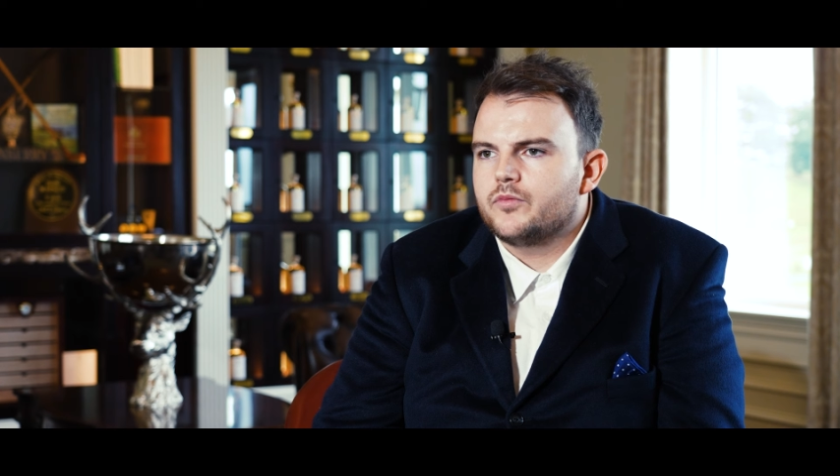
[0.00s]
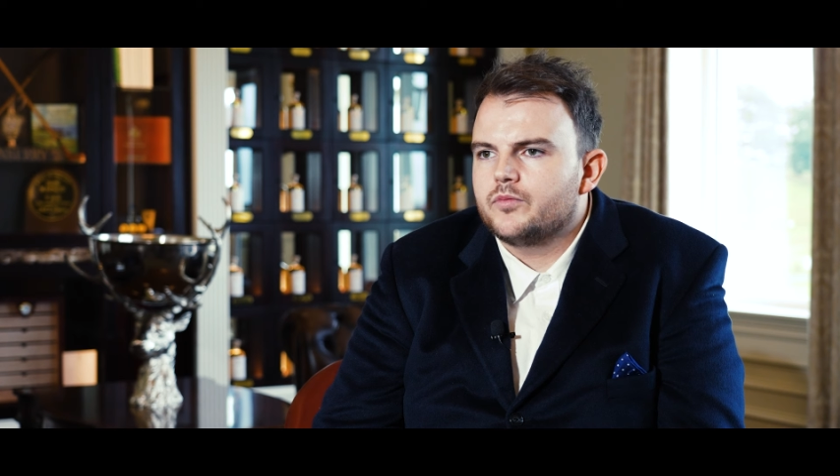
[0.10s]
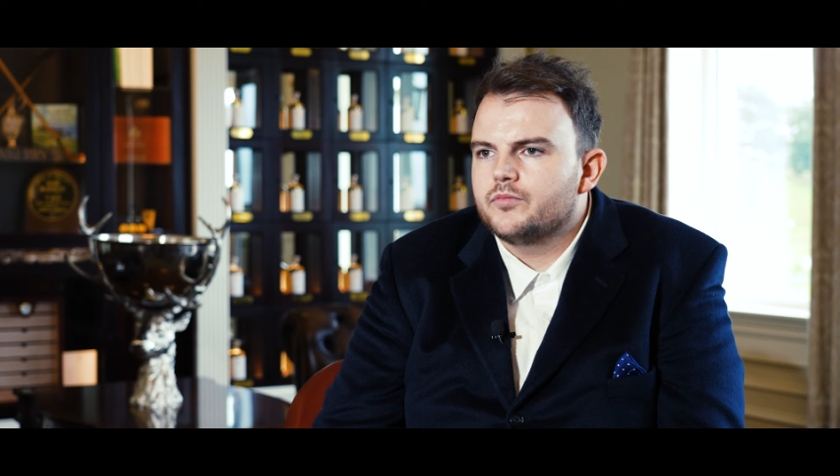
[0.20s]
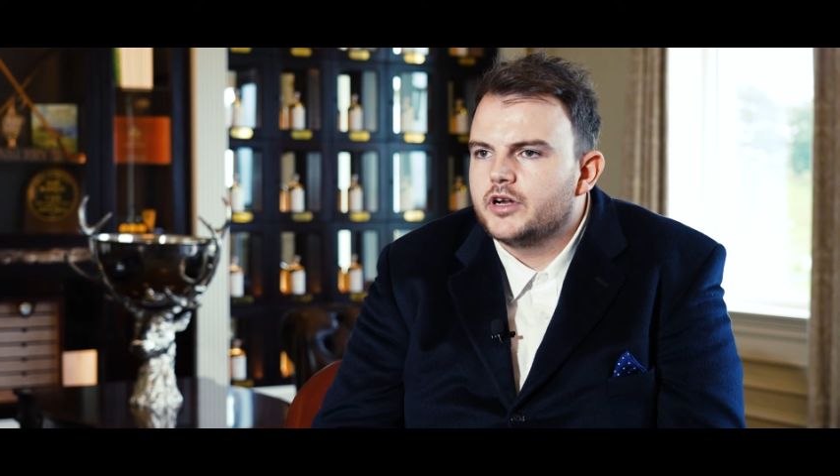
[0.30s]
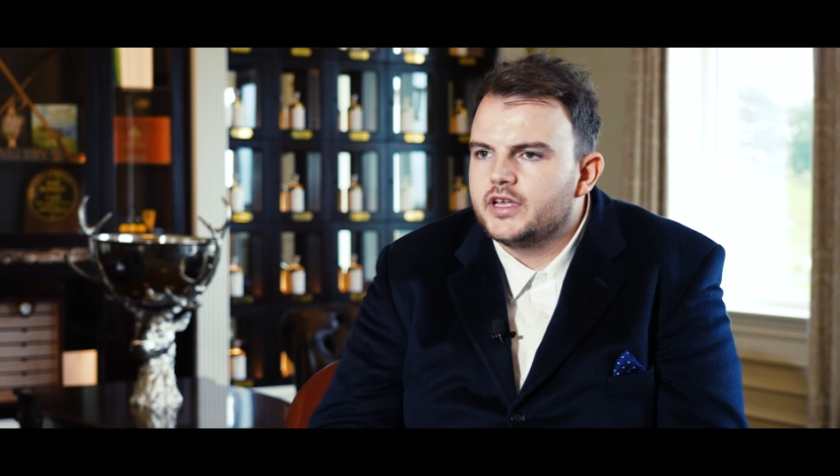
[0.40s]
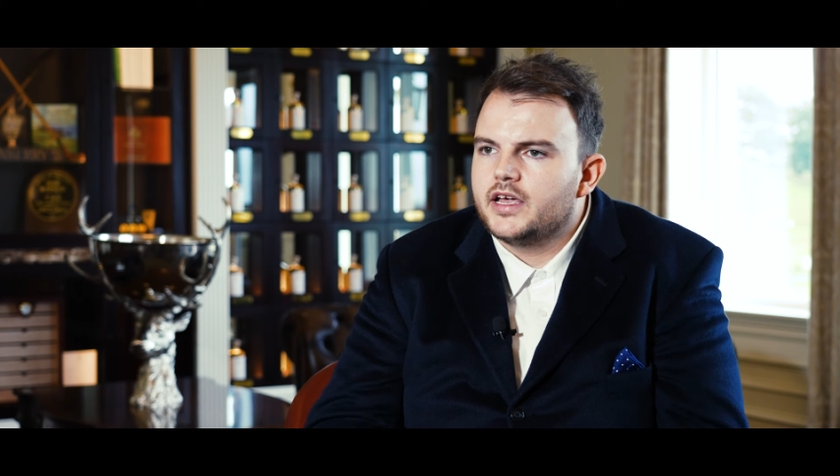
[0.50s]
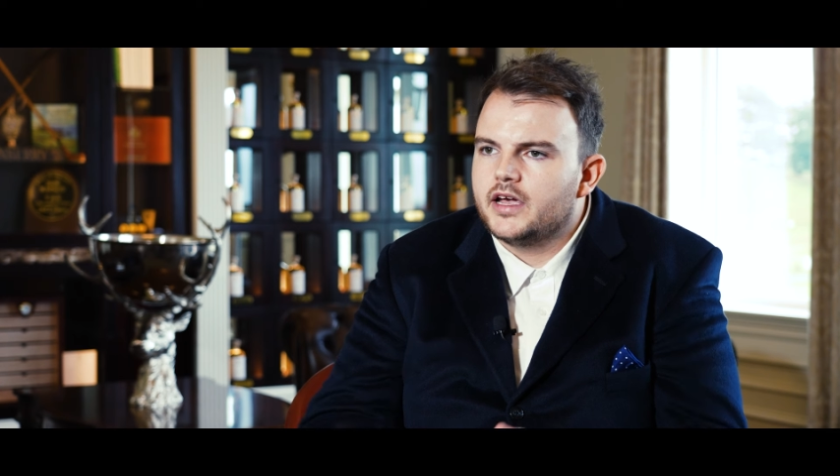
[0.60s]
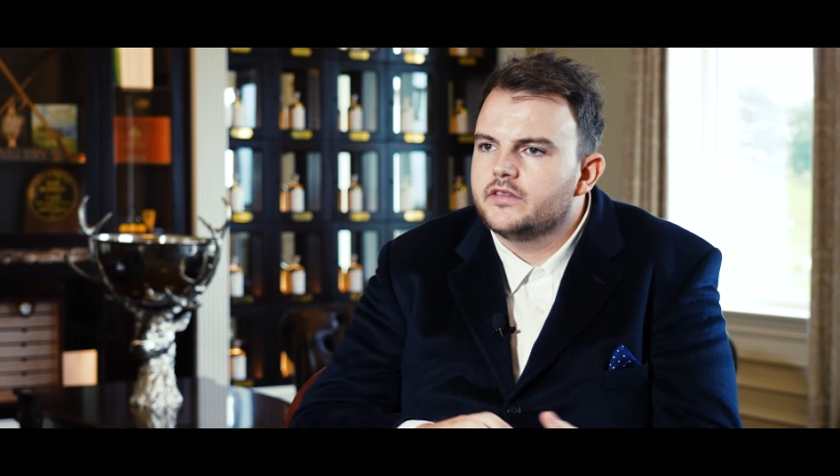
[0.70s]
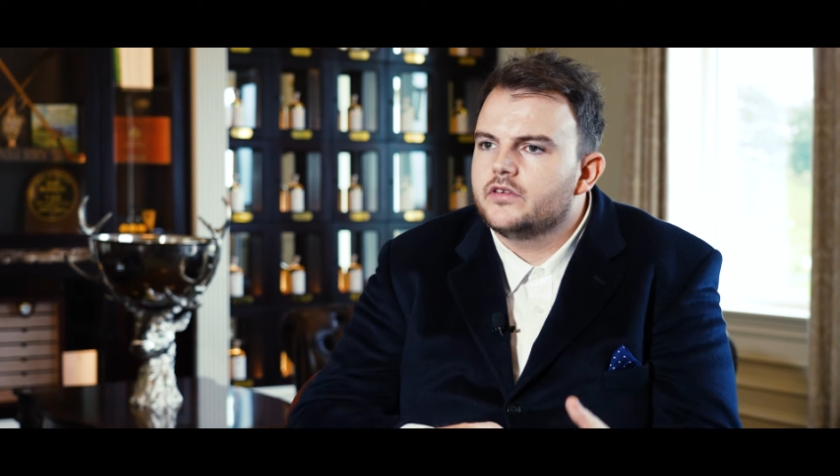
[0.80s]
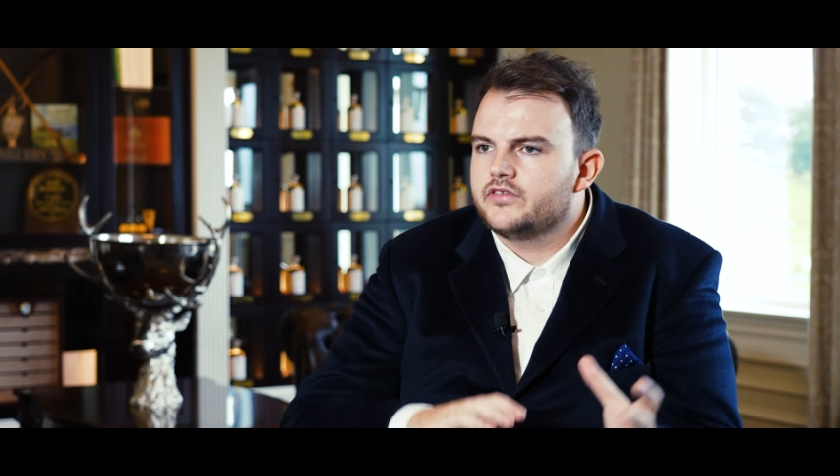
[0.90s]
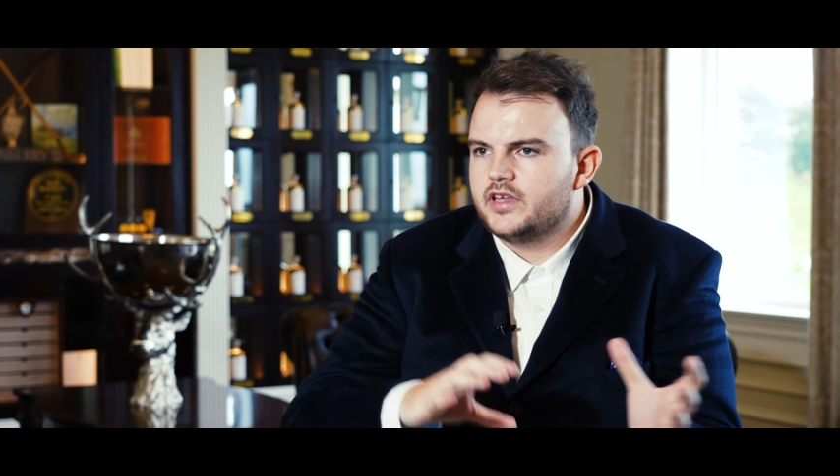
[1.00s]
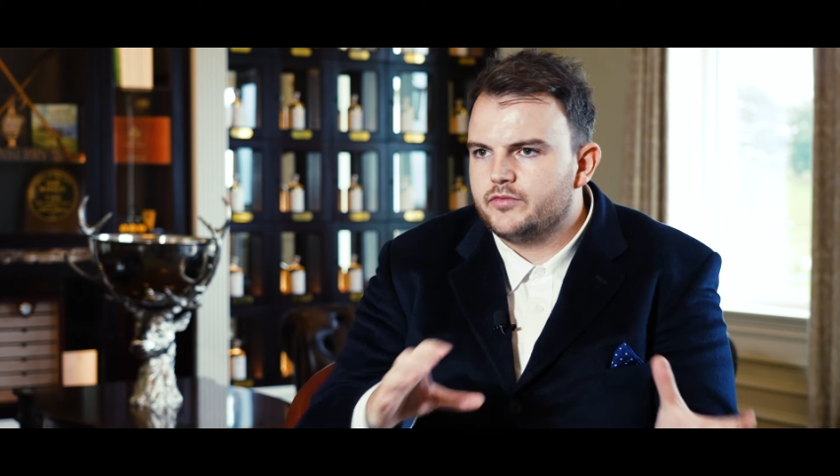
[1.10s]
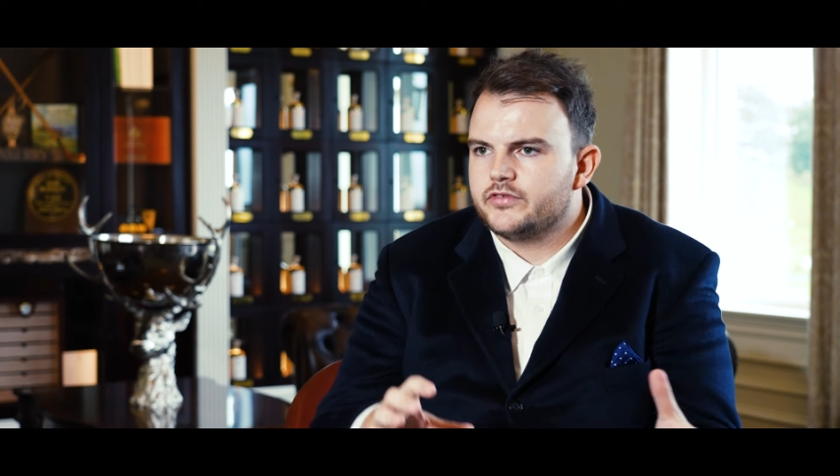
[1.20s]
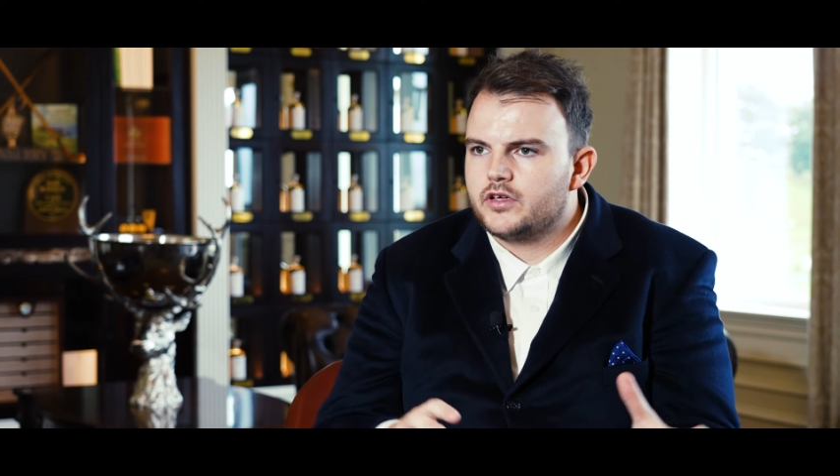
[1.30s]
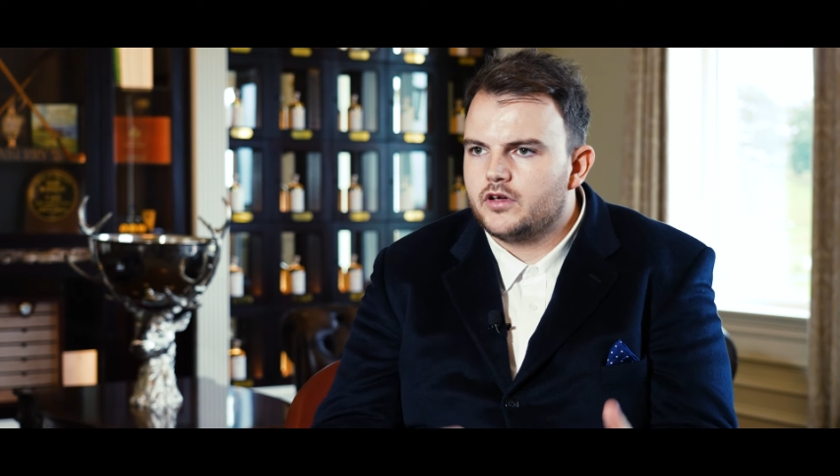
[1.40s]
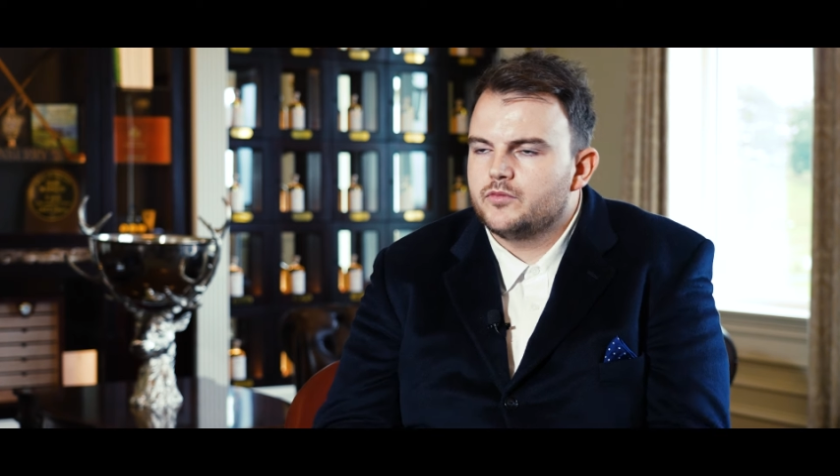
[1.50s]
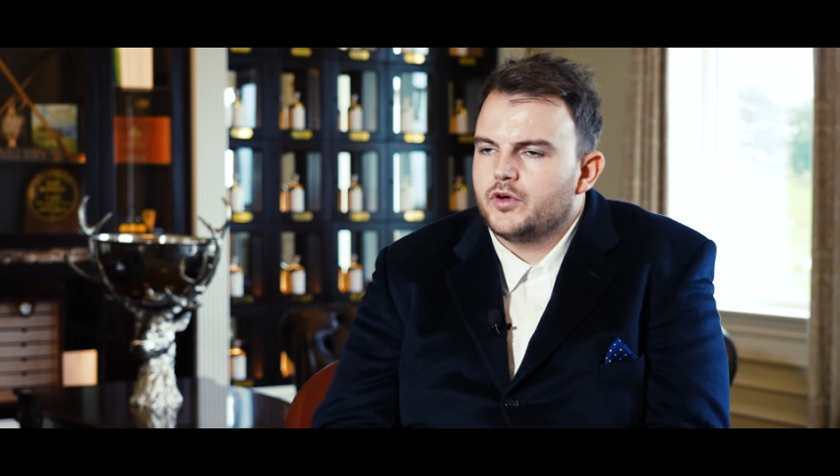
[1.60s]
money into savings account,